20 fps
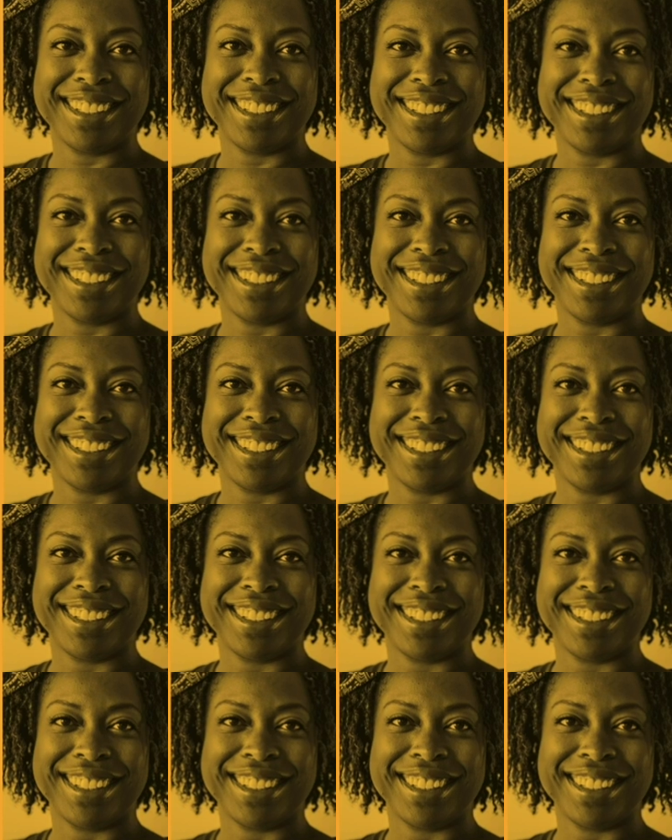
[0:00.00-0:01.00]

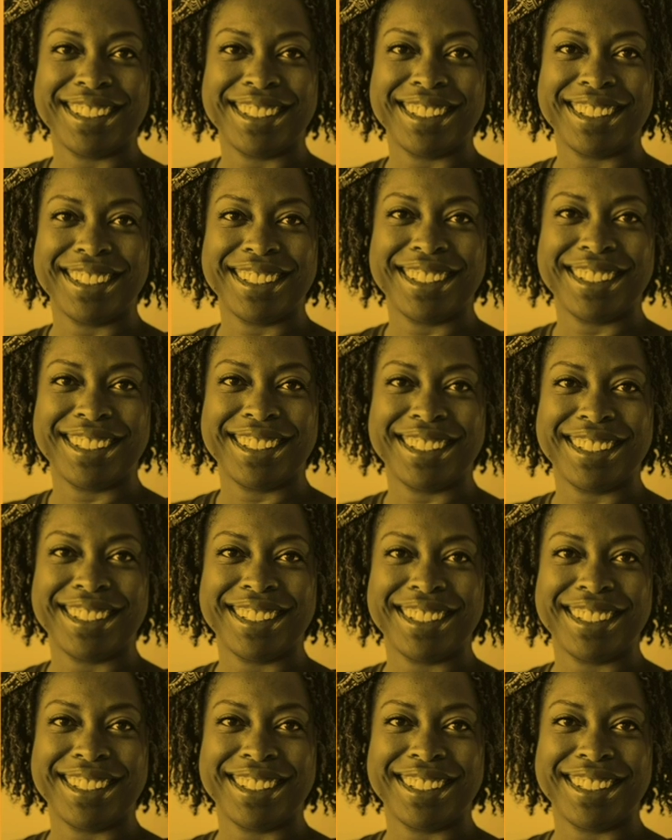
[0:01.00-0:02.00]

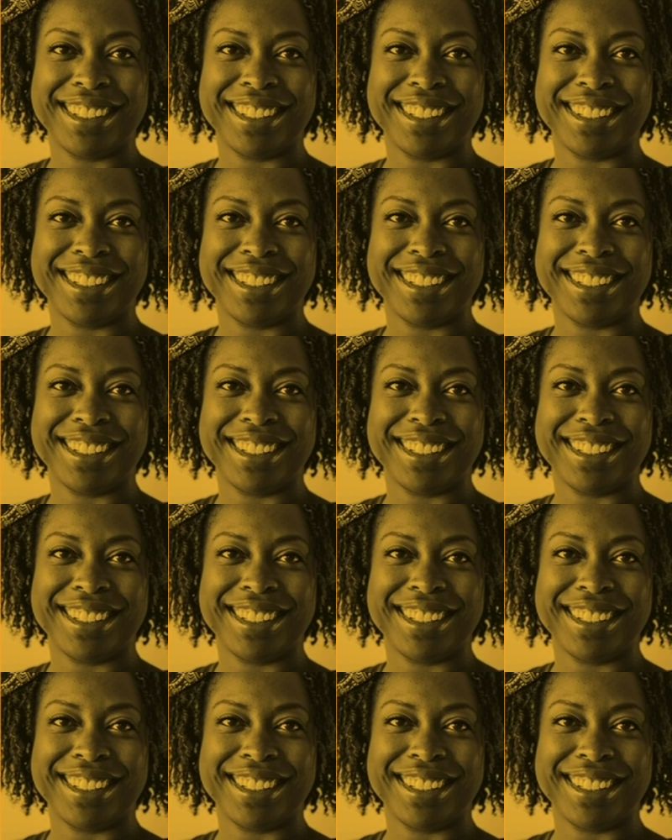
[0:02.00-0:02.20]
Nothing is said.